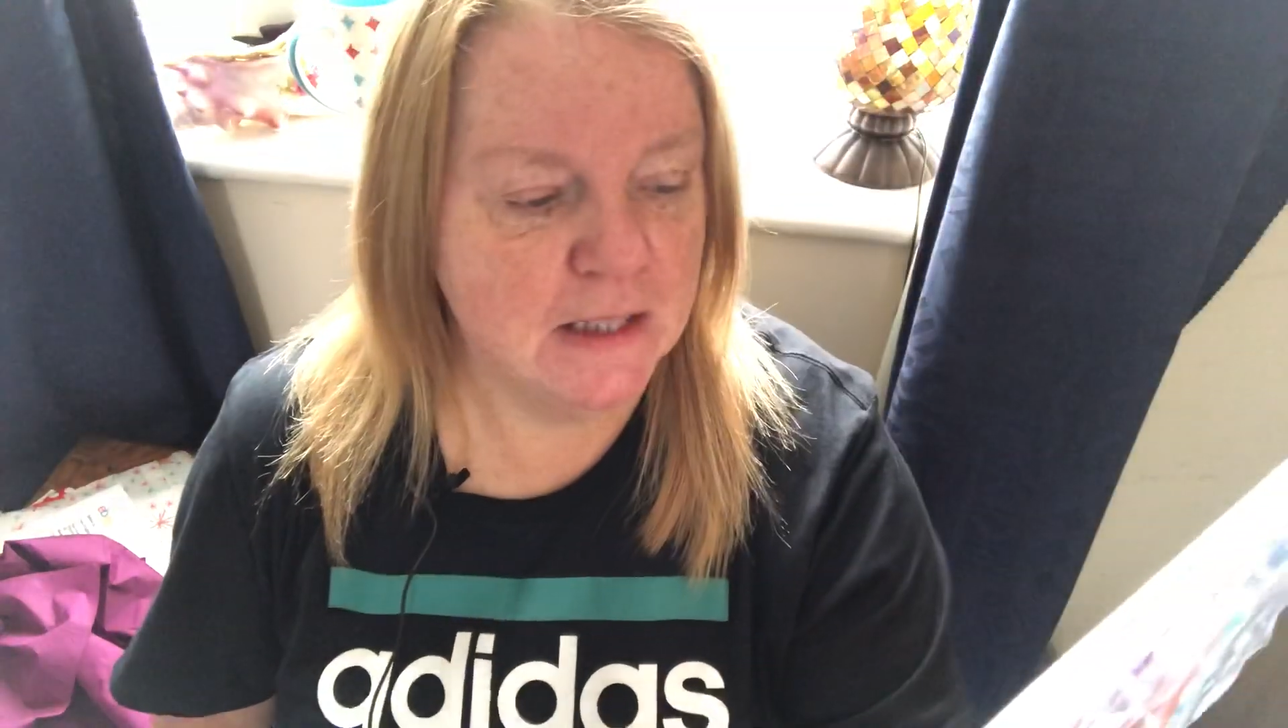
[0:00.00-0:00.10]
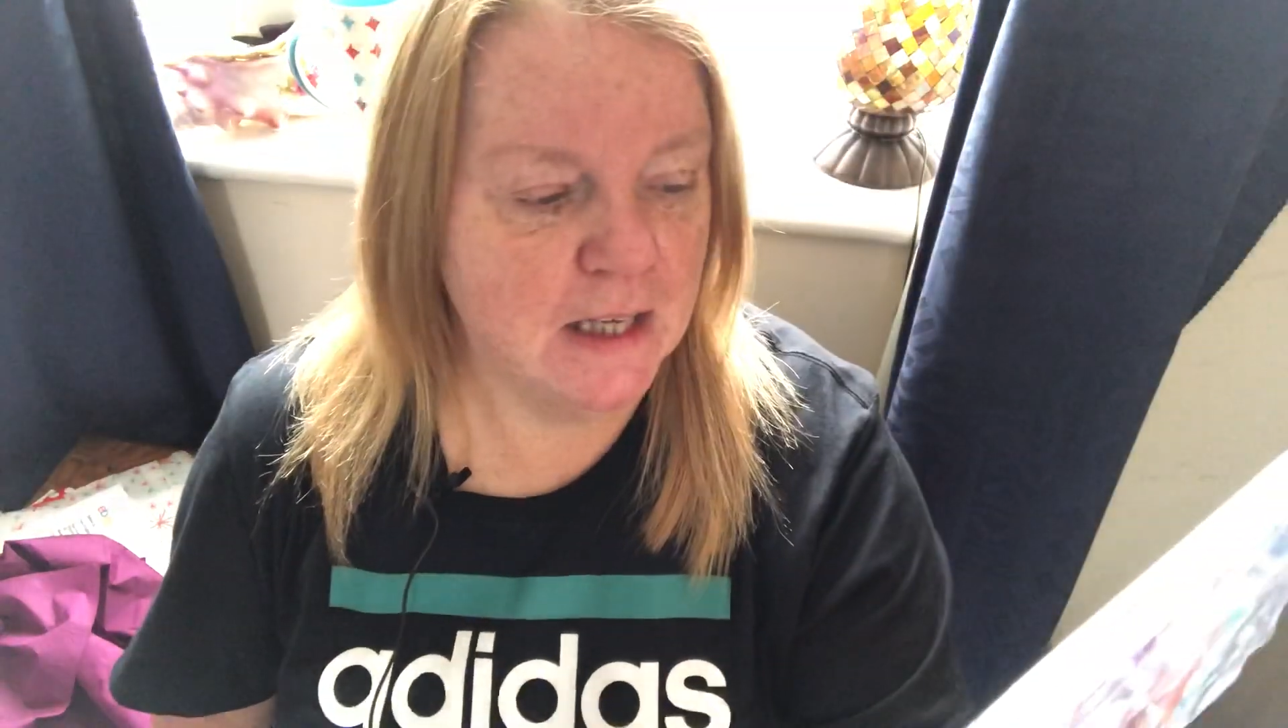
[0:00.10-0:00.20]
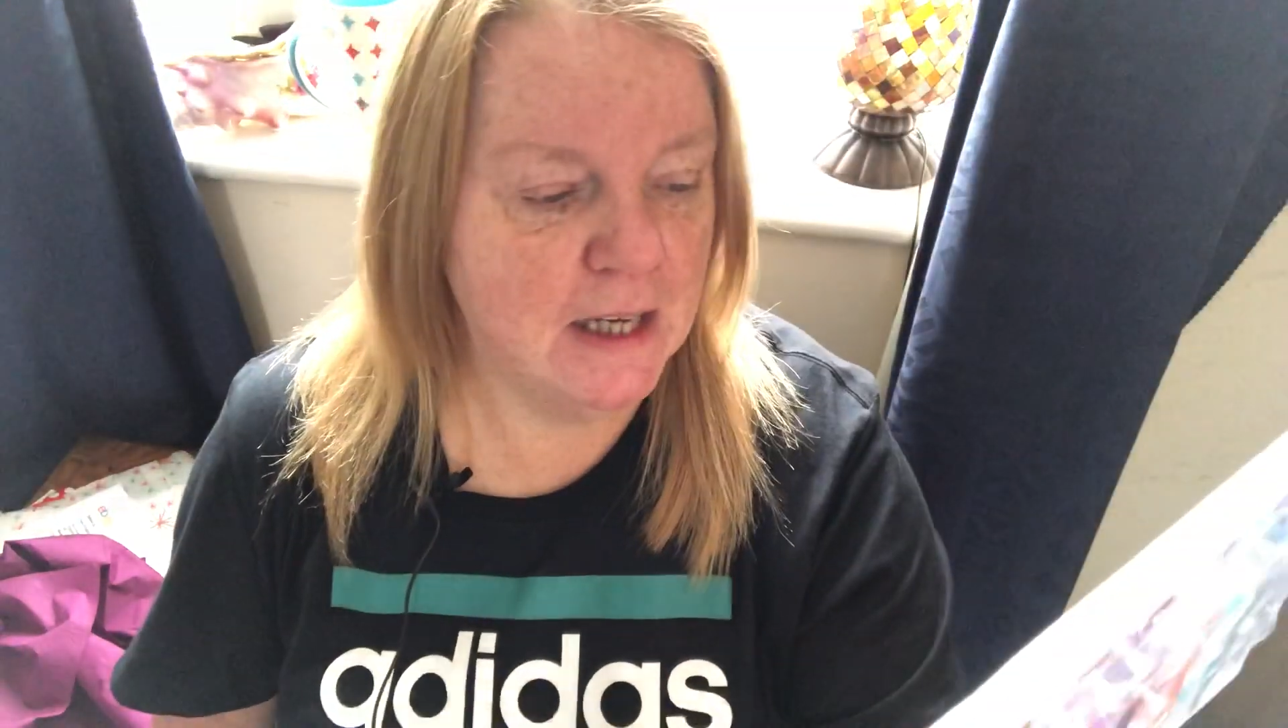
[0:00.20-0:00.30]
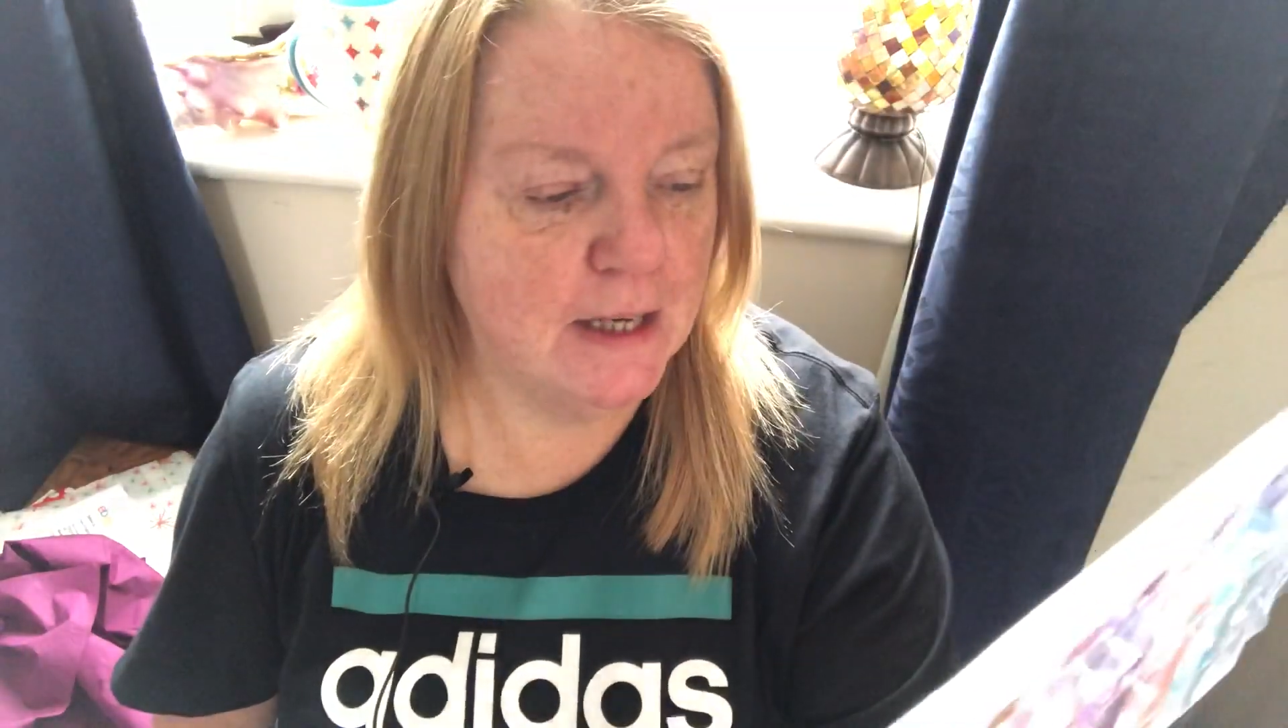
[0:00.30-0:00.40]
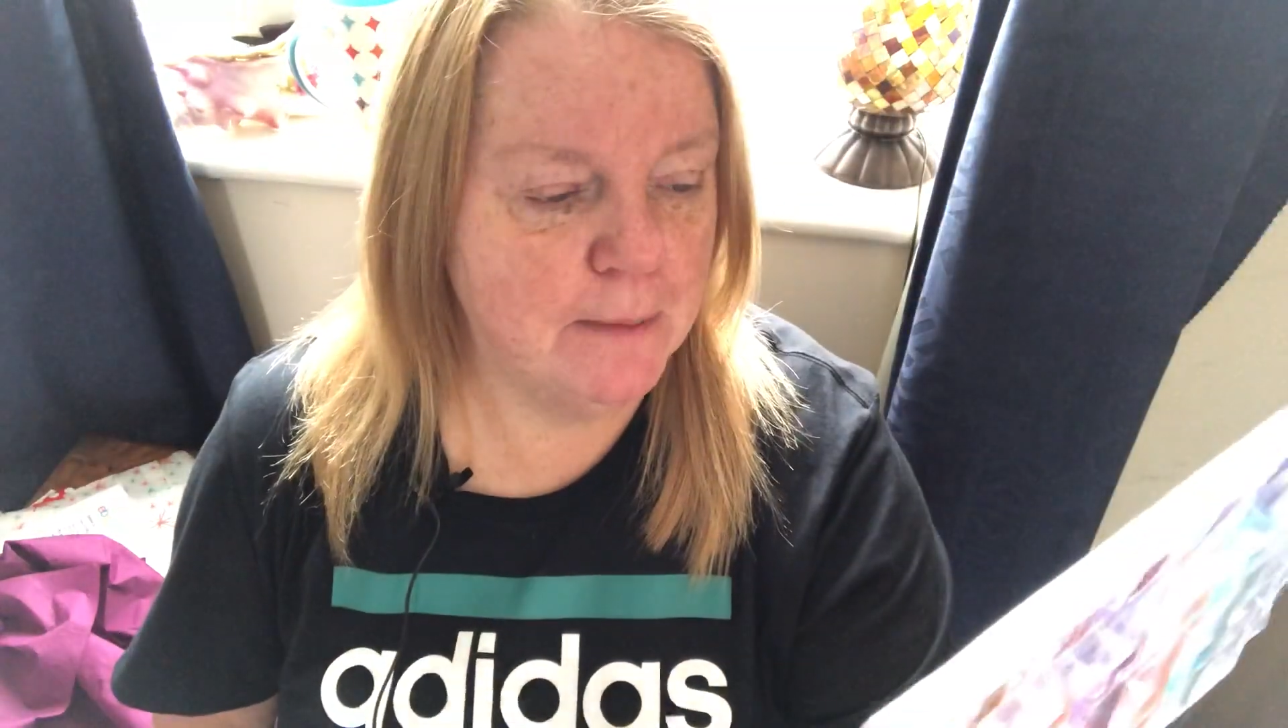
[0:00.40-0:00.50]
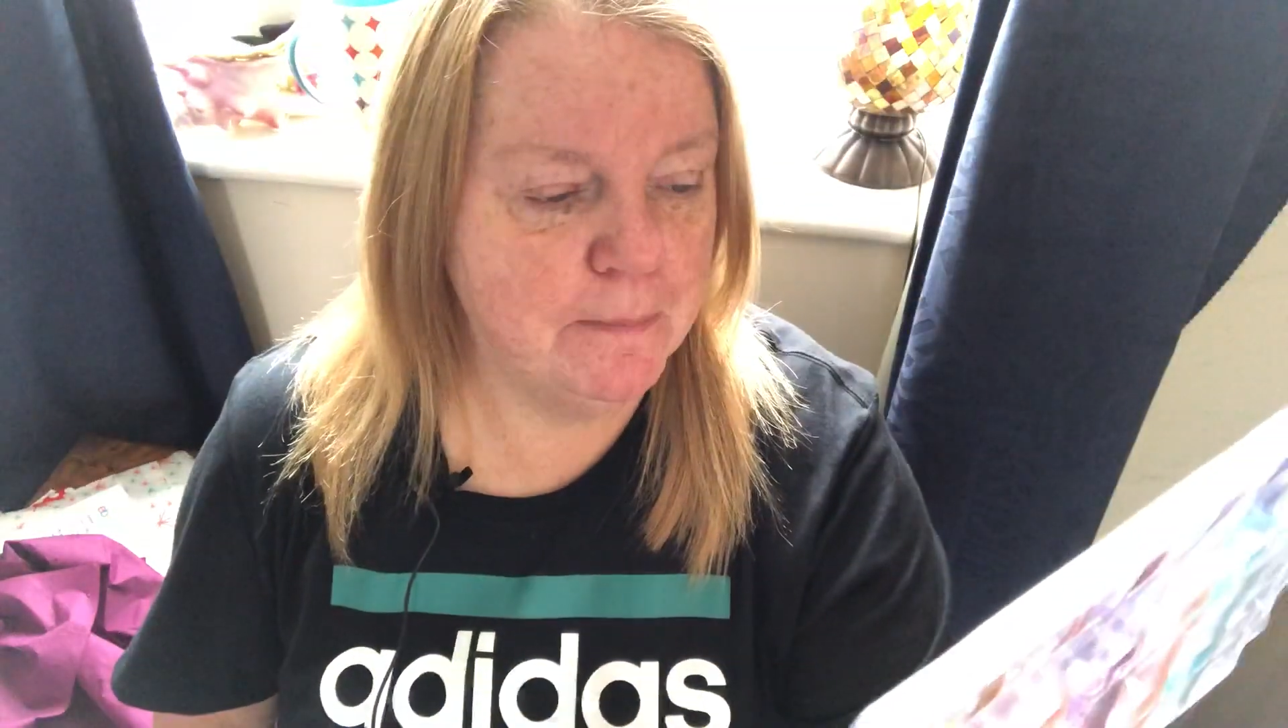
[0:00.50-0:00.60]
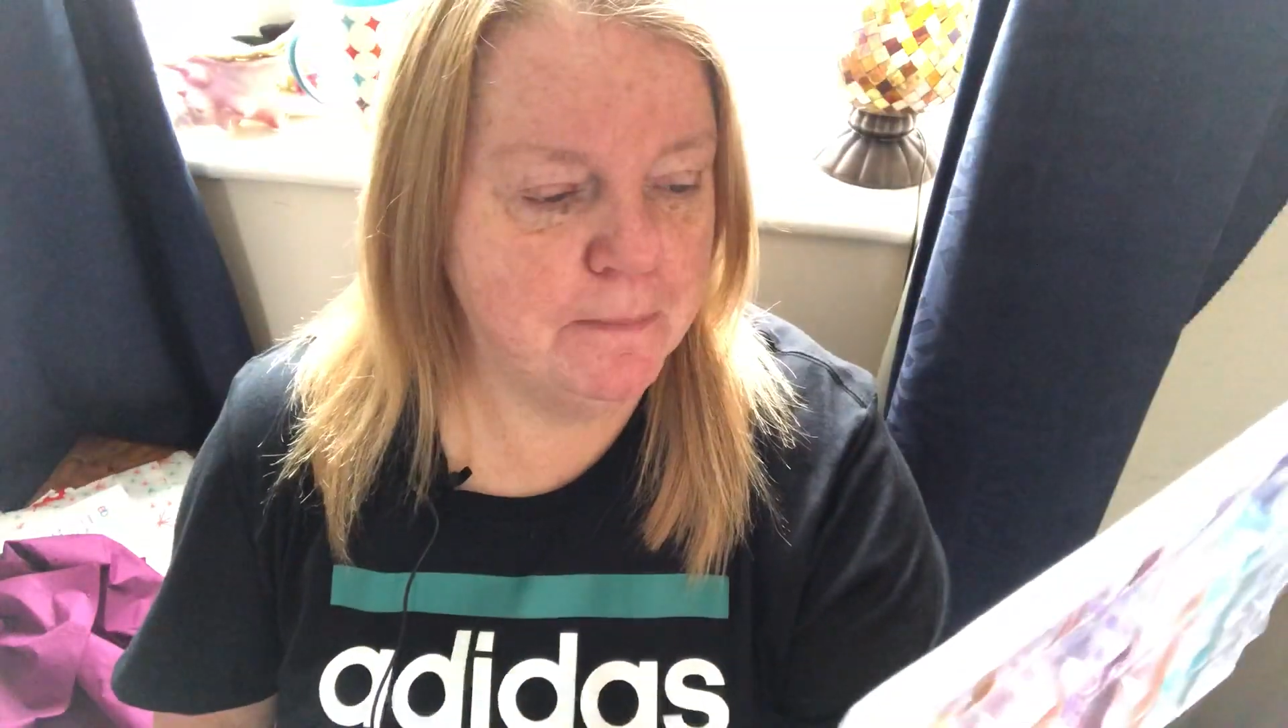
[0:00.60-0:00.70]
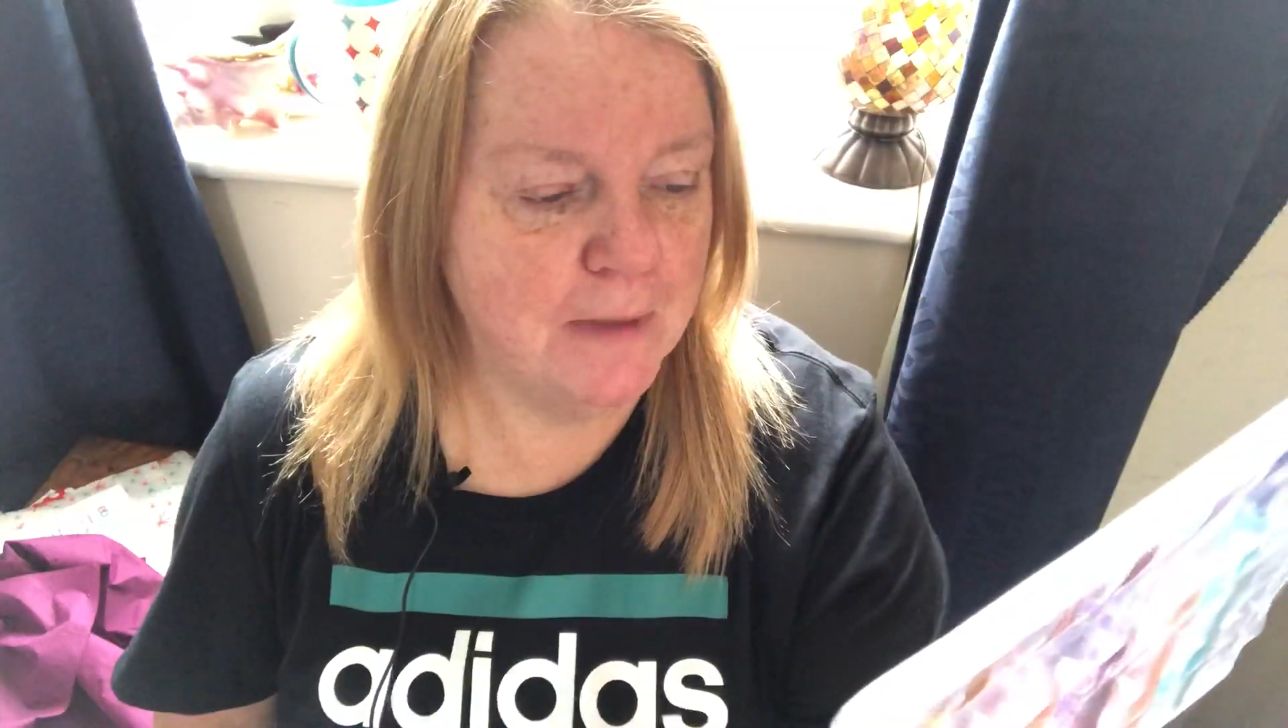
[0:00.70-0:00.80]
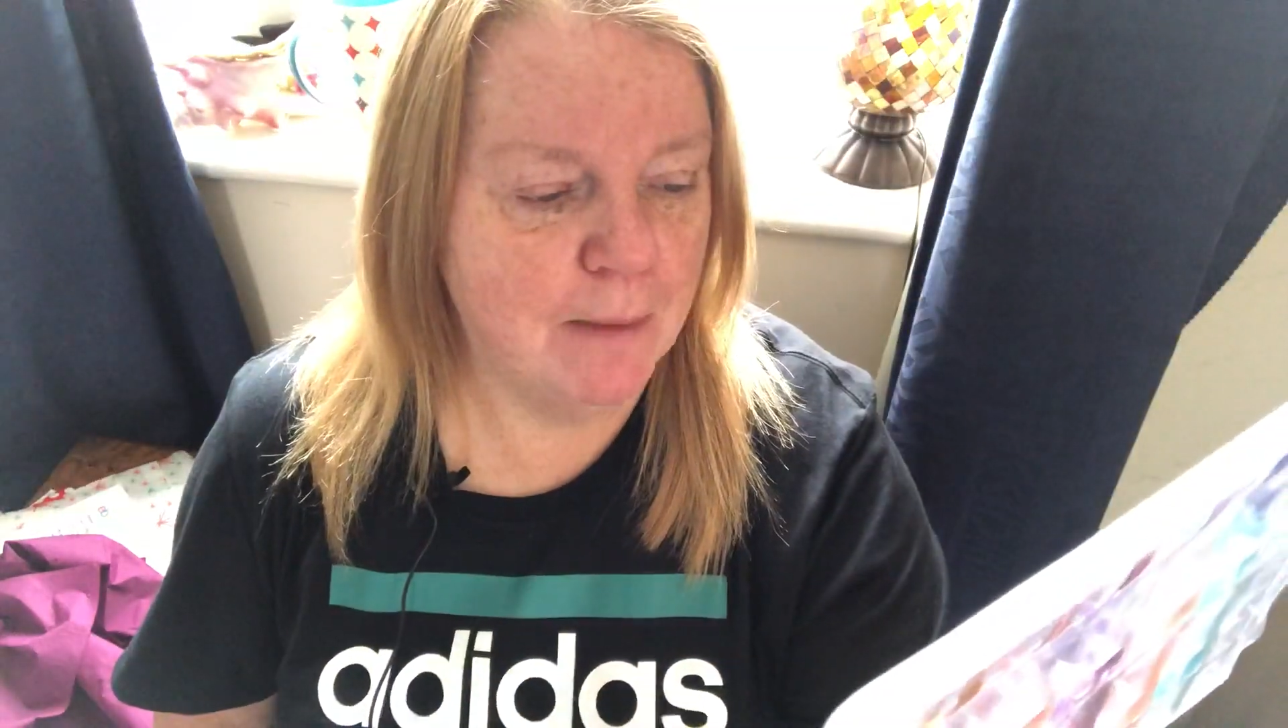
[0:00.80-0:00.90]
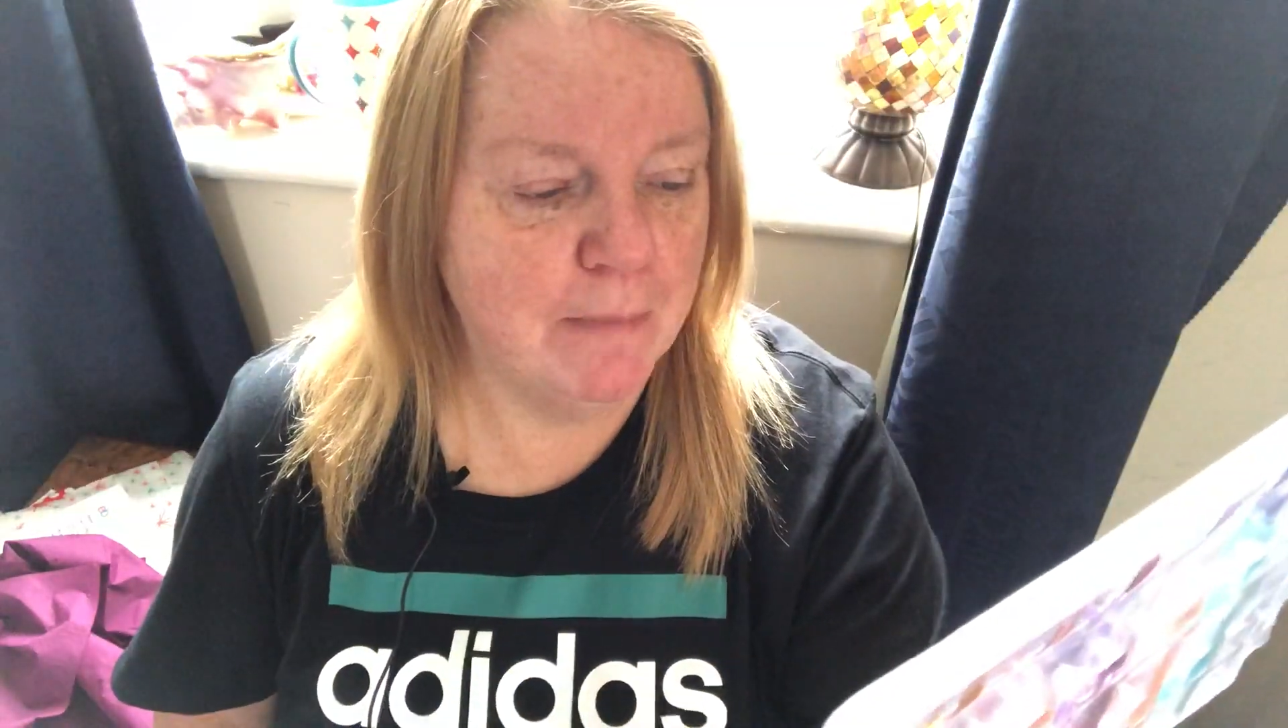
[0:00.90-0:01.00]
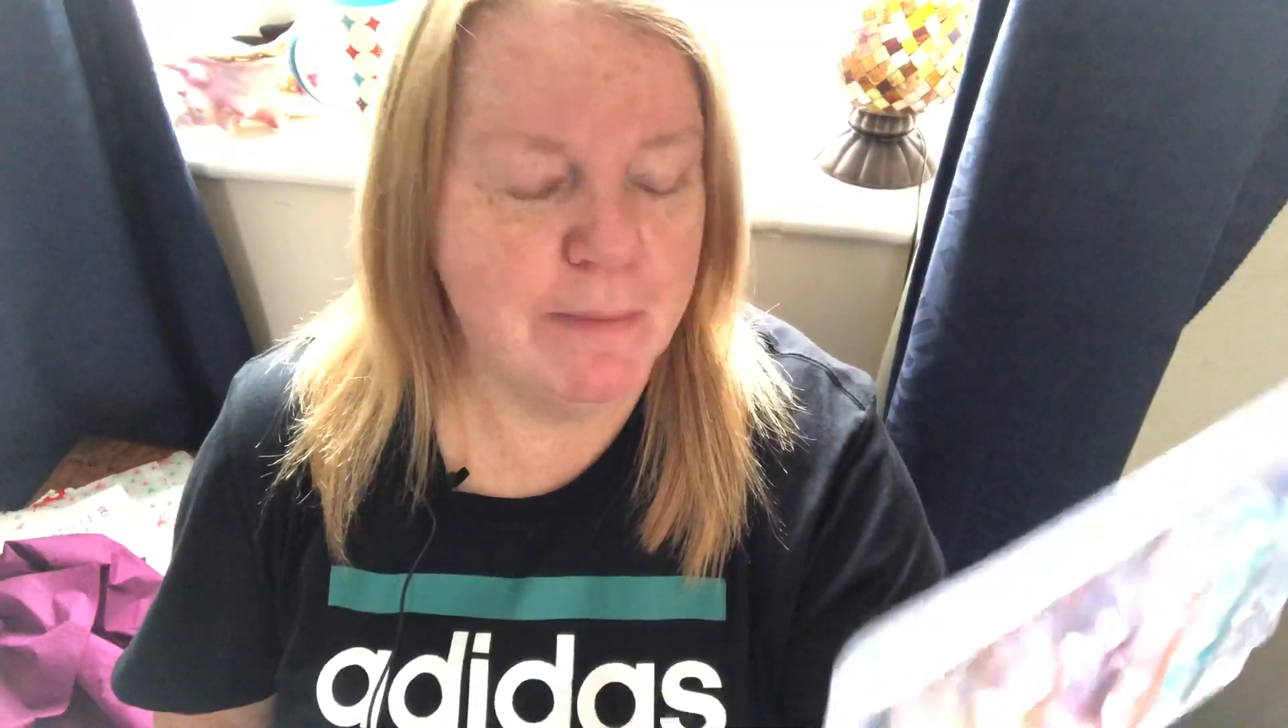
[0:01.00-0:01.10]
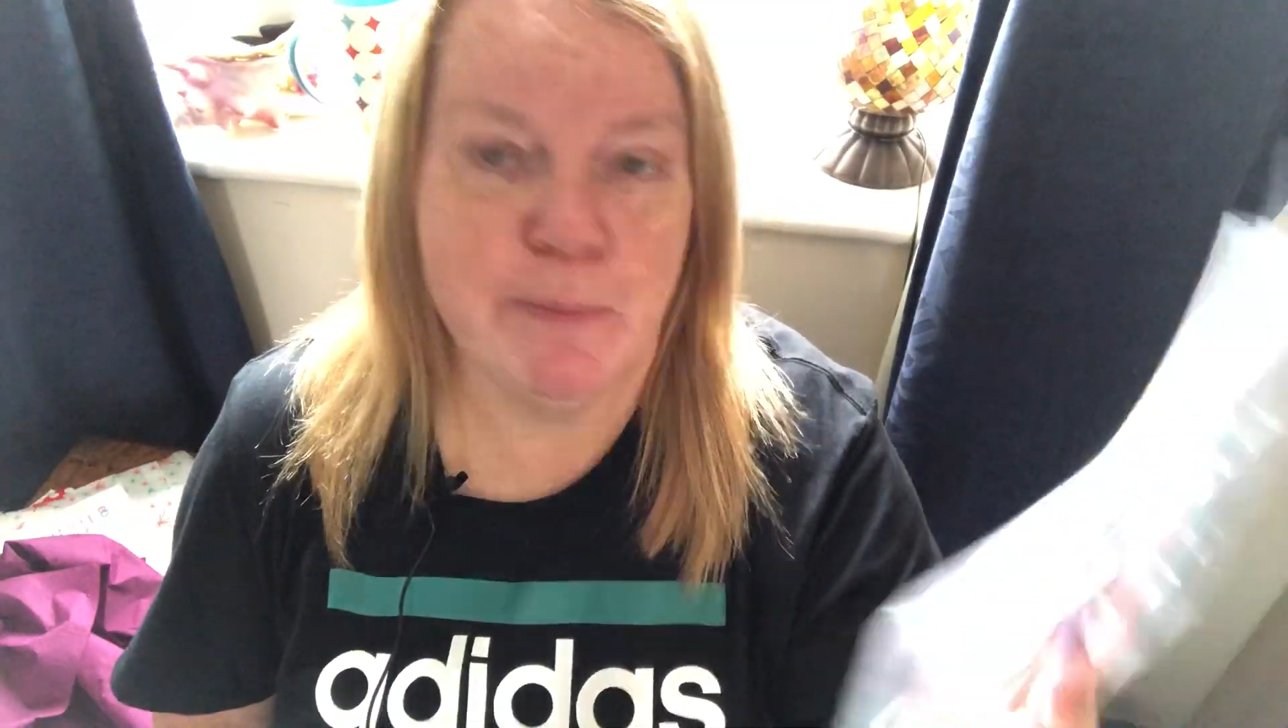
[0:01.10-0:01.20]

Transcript: Um, and maybe